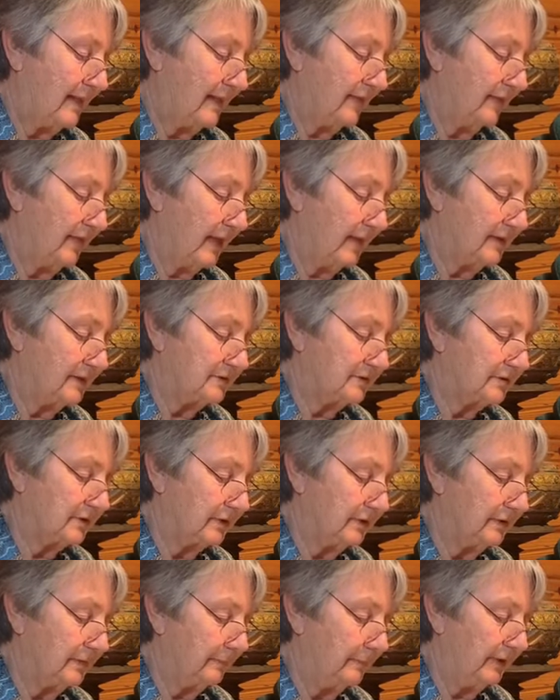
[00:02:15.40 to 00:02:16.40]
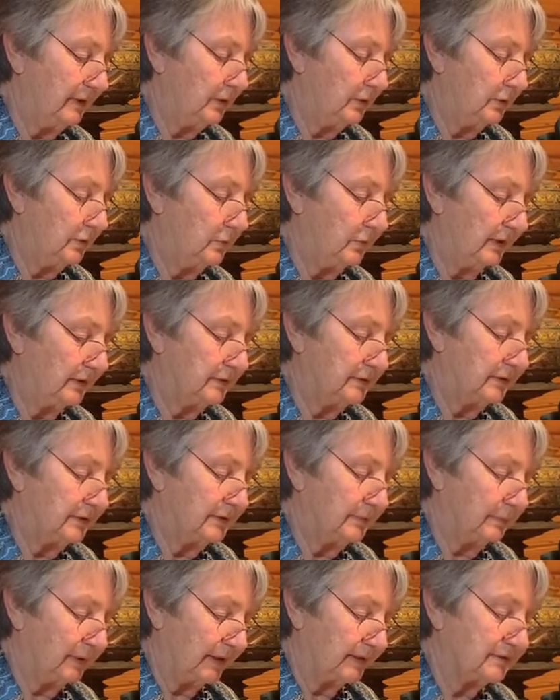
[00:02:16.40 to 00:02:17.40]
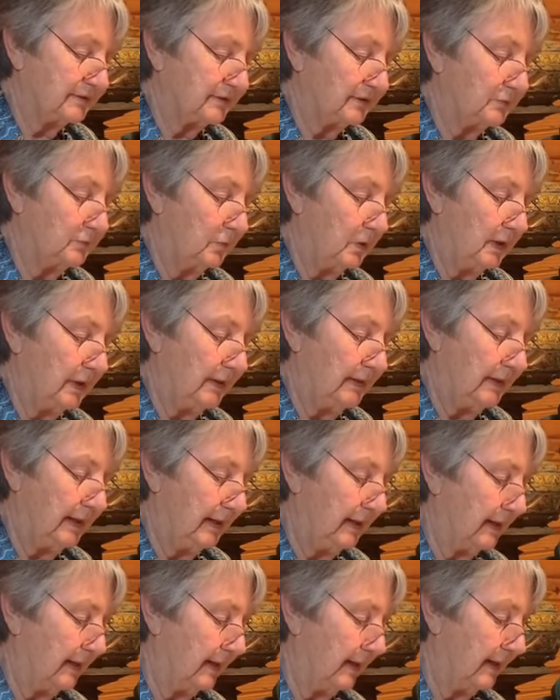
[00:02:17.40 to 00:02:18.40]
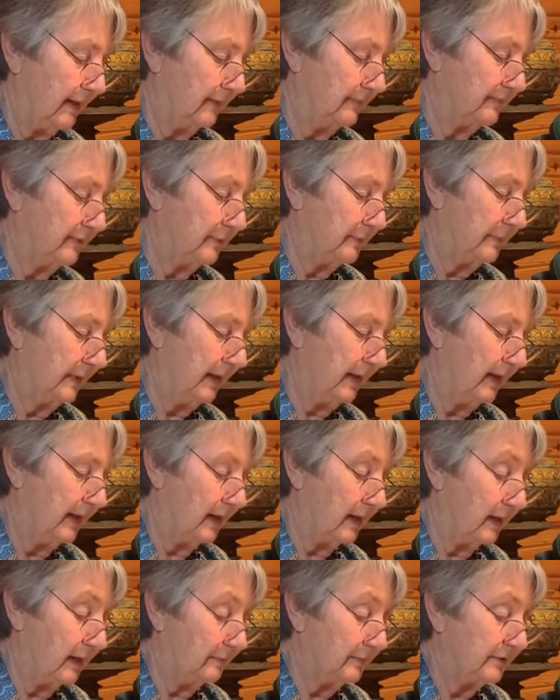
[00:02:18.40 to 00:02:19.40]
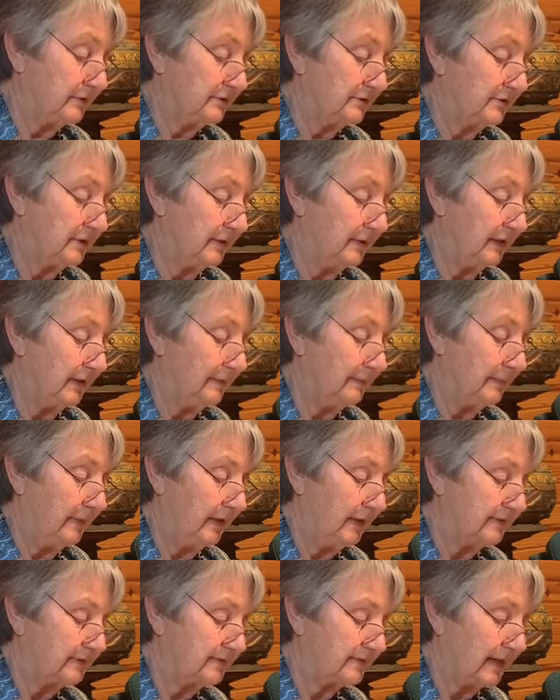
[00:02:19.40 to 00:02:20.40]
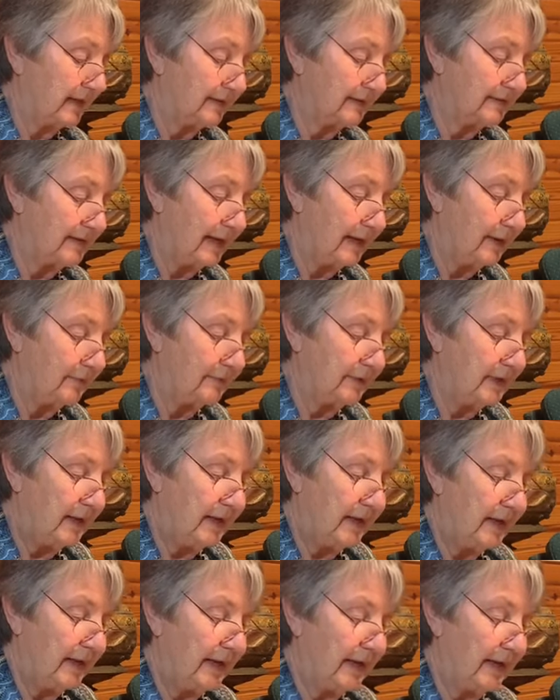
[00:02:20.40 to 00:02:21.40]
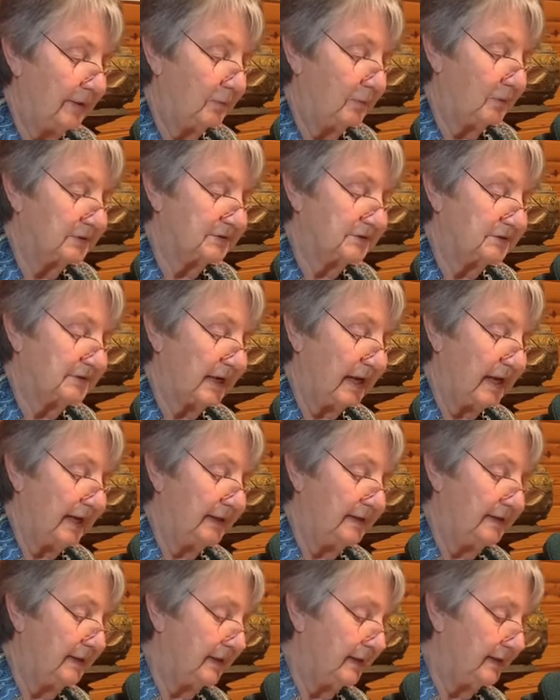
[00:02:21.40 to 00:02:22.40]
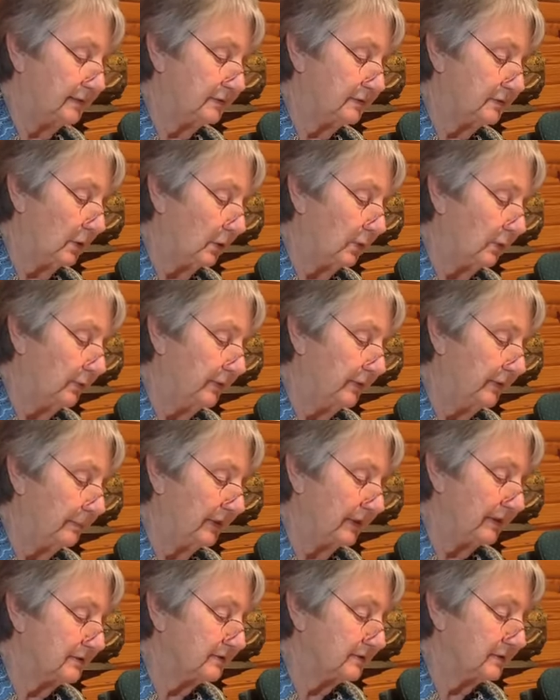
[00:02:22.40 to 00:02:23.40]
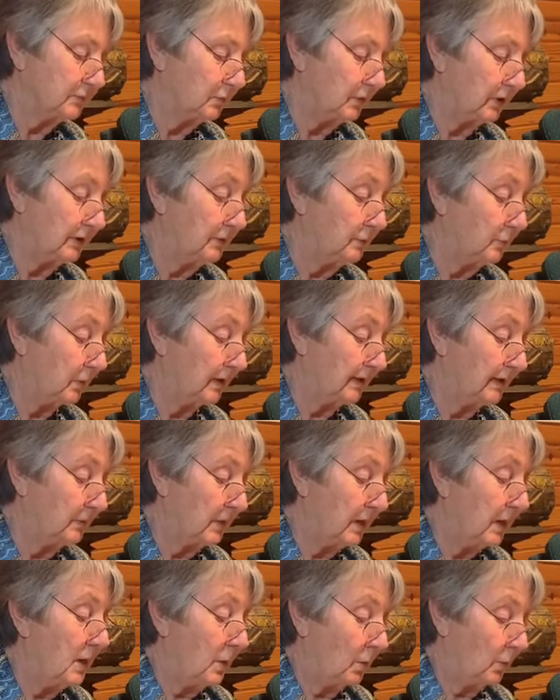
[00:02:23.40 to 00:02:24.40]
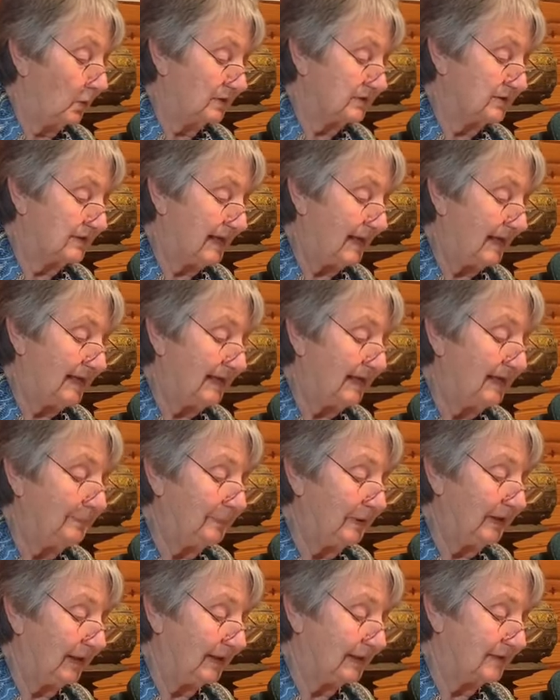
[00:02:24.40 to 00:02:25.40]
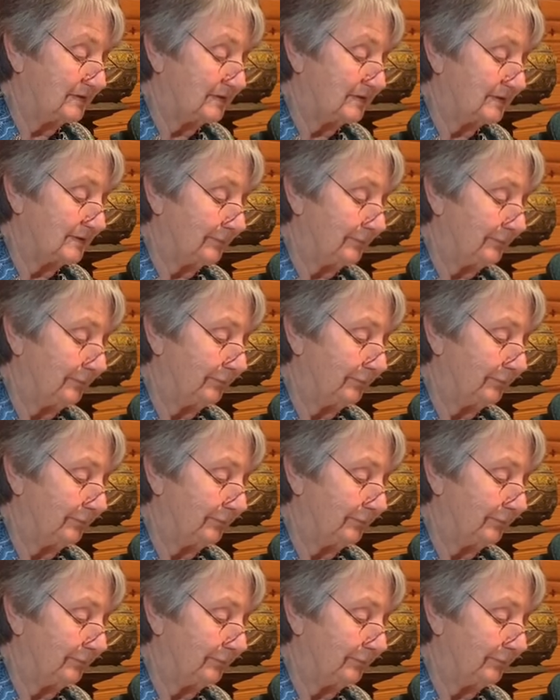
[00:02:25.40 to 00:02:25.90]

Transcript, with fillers: Then a certain bhikkhu went to the Blessed One, and after paying homage to him, he sat down at one side and told the Blessed One what was taking place.